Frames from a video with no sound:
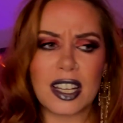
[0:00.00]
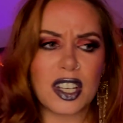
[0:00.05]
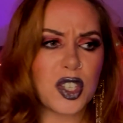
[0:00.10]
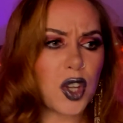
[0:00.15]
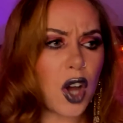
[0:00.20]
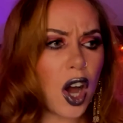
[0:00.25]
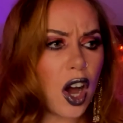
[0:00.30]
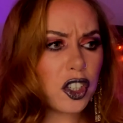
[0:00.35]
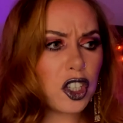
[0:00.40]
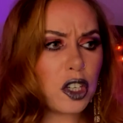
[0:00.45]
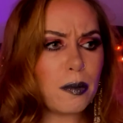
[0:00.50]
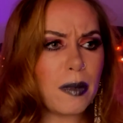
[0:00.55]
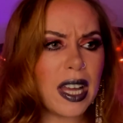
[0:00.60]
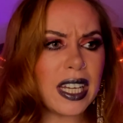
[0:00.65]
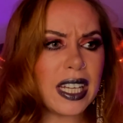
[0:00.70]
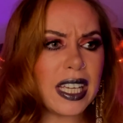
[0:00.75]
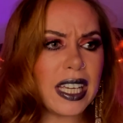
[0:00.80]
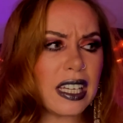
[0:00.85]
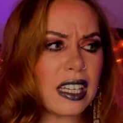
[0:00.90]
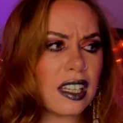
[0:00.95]

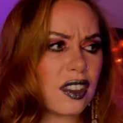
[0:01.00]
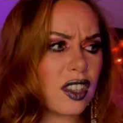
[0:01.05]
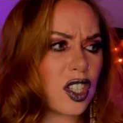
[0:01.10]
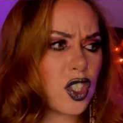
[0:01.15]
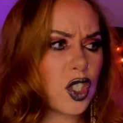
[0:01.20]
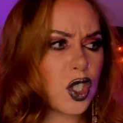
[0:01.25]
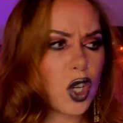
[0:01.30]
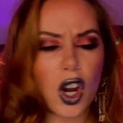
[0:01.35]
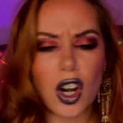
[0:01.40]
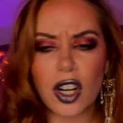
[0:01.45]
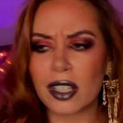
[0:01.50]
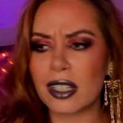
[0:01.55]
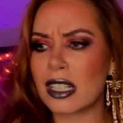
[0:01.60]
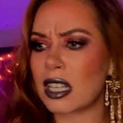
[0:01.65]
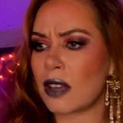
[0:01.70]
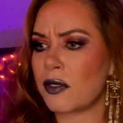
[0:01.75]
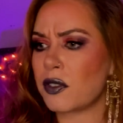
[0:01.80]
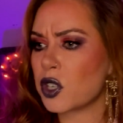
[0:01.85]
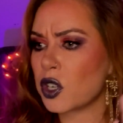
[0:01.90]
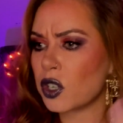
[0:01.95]
documenting the darkness
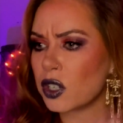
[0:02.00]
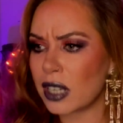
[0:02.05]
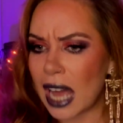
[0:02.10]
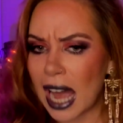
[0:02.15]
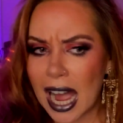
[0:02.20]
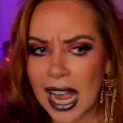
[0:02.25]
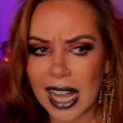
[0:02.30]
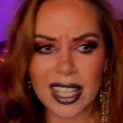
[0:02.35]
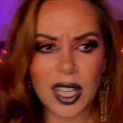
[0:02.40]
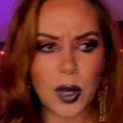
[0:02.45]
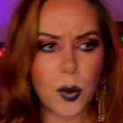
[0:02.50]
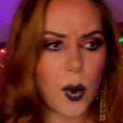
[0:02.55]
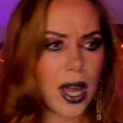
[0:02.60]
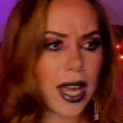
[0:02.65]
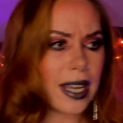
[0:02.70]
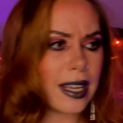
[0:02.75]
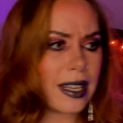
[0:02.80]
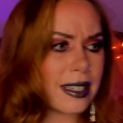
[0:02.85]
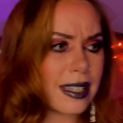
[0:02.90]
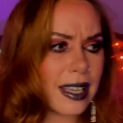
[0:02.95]
of certain
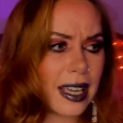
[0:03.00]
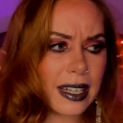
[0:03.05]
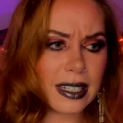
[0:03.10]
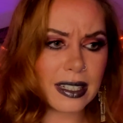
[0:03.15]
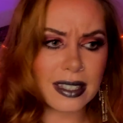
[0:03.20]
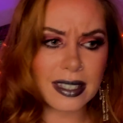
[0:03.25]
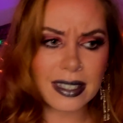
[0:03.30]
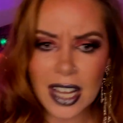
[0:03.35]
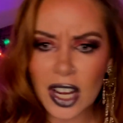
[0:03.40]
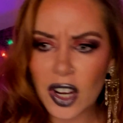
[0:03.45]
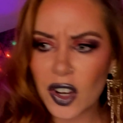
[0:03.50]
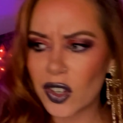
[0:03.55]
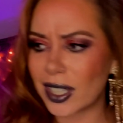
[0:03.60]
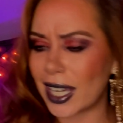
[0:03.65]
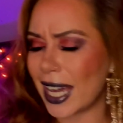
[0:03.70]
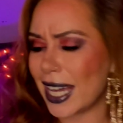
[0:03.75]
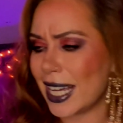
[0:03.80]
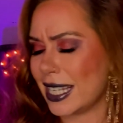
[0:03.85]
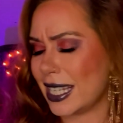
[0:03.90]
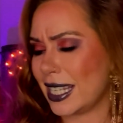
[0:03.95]
alleyways and
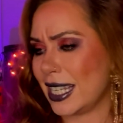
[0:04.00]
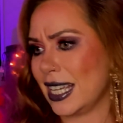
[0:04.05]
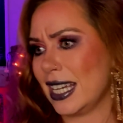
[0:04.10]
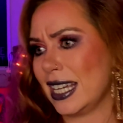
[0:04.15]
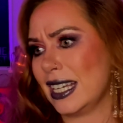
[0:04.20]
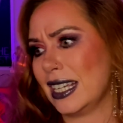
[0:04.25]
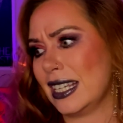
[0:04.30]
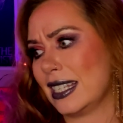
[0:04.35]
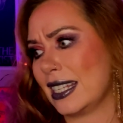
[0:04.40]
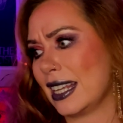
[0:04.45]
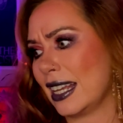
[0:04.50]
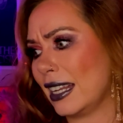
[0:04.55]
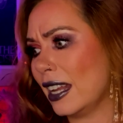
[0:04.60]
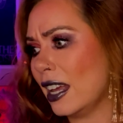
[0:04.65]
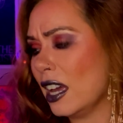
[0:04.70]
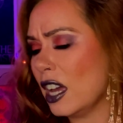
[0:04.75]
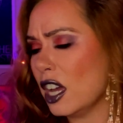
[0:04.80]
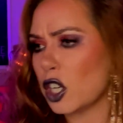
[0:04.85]
staircases and